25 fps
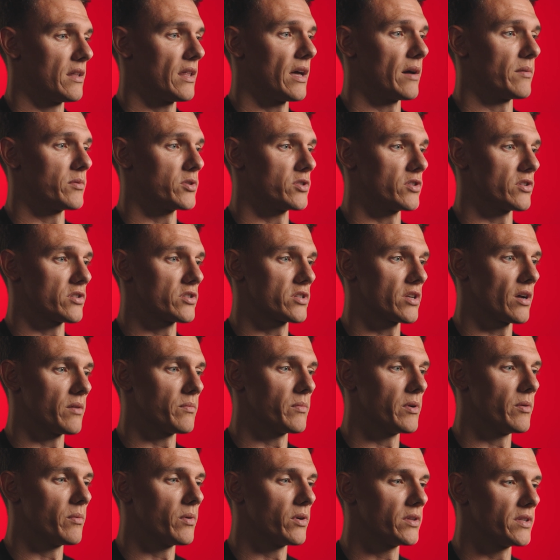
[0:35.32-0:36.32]
that was just
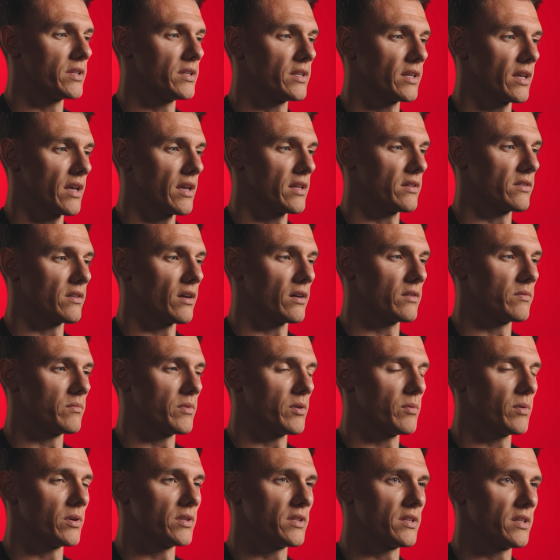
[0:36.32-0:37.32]
something we wanted to get done.
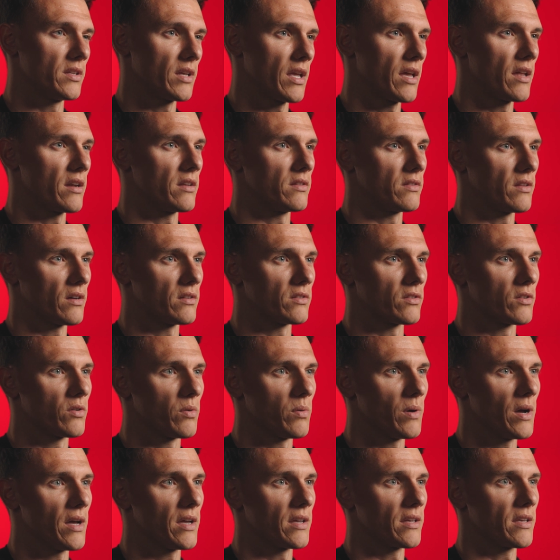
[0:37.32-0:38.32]
We wanted to get it done
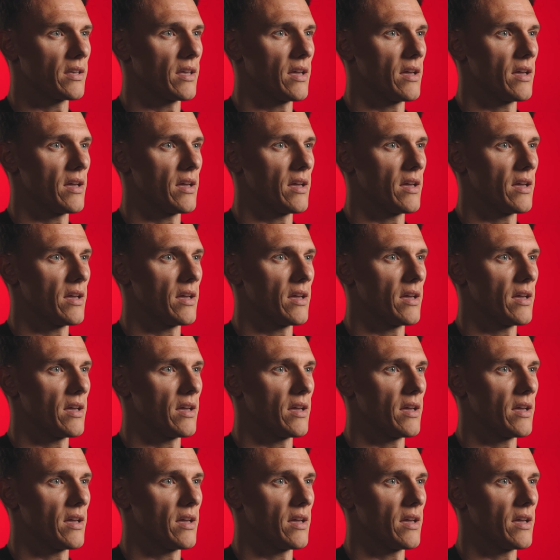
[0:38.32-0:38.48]
quick.